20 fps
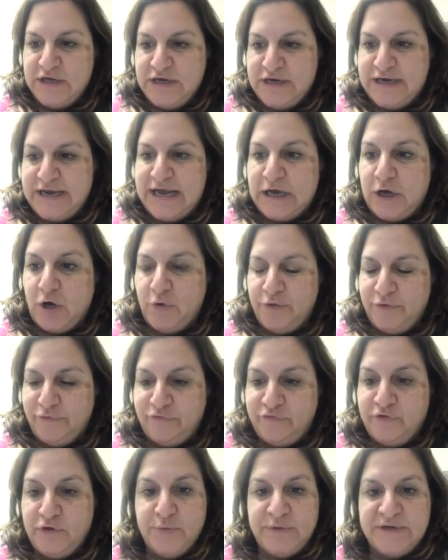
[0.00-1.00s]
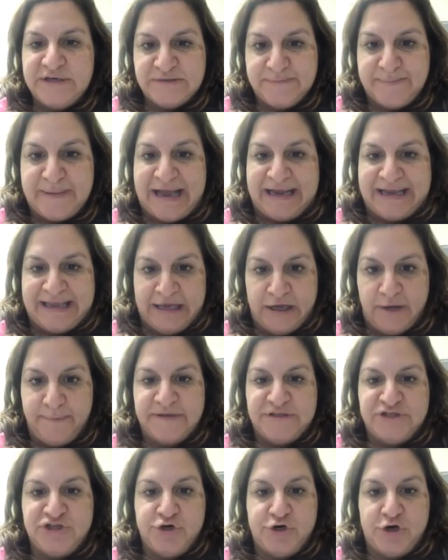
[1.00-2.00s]
now the fluid is backing up
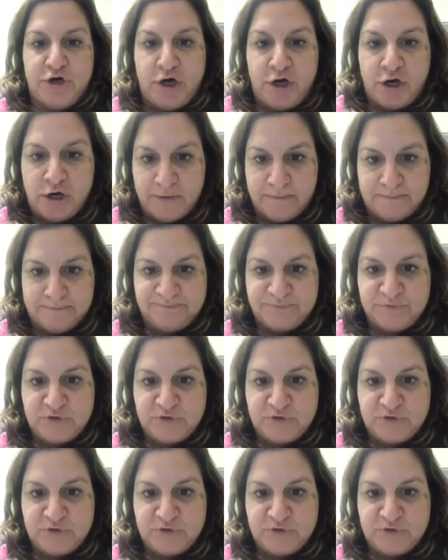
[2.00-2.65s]
into your arm.